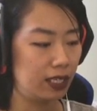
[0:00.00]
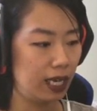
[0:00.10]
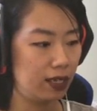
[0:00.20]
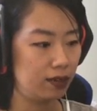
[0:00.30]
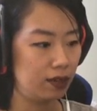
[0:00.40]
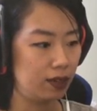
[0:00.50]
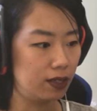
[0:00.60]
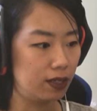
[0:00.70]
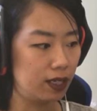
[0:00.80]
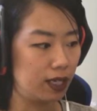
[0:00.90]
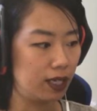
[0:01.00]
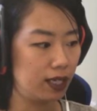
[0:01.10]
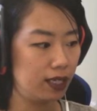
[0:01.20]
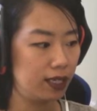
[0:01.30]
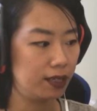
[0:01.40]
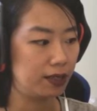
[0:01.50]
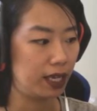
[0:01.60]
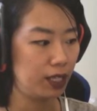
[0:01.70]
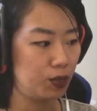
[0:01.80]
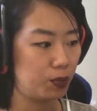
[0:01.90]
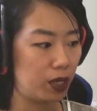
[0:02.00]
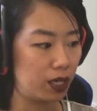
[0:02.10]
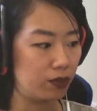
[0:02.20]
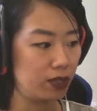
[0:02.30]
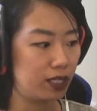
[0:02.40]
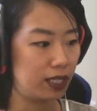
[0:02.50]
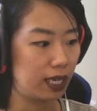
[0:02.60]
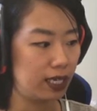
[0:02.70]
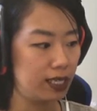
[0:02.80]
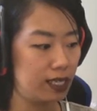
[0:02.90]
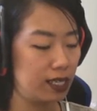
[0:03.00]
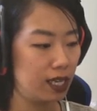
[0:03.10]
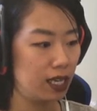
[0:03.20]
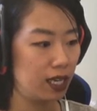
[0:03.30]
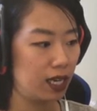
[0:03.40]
That little dance break, really nice.